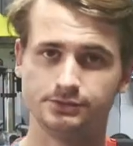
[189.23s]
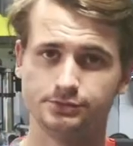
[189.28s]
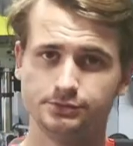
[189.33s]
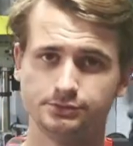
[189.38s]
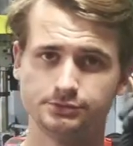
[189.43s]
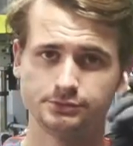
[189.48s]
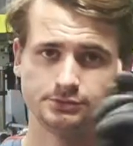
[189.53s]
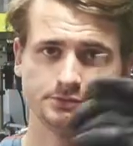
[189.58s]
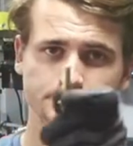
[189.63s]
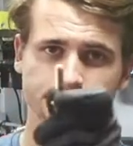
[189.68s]

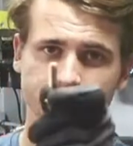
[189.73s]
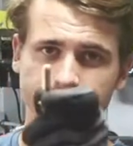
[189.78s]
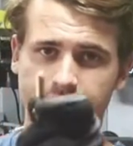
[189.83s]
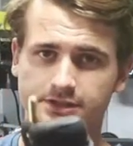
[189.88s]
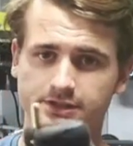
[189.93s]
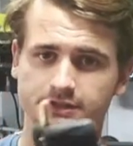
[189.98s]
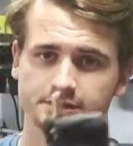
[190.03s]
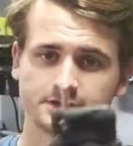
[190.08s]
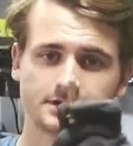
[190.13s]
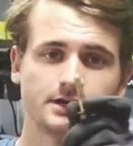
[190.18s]
you
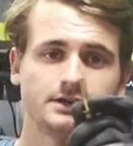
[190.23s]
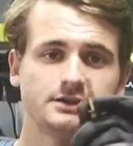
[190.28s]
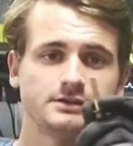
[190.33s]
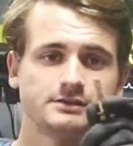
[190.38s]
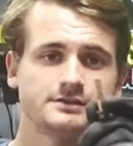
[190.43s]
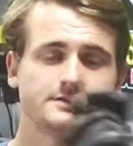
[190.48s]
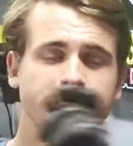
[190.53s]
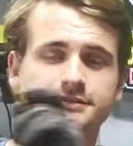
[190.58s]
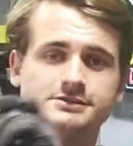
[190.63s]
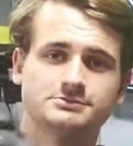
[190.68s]
can
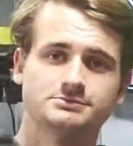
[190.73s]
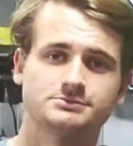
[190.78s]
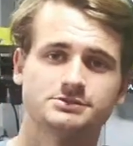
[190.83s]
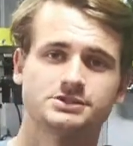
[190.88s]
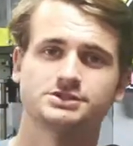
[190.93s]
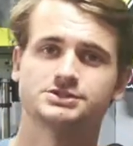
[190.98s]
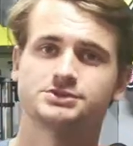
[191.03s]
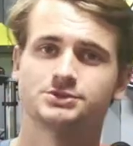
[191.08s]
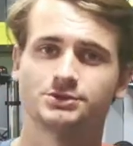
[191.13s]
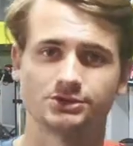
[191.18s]
cut them
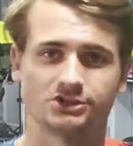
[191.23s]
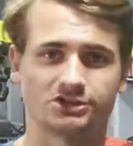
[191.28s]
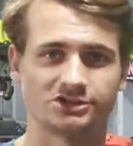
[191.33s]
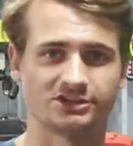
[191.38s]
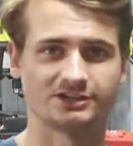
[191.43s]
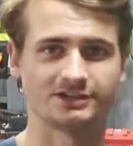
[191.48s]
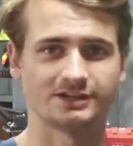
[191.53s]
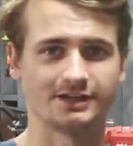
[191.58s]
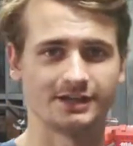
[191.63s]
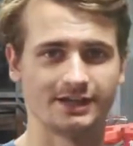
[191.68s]
shorter,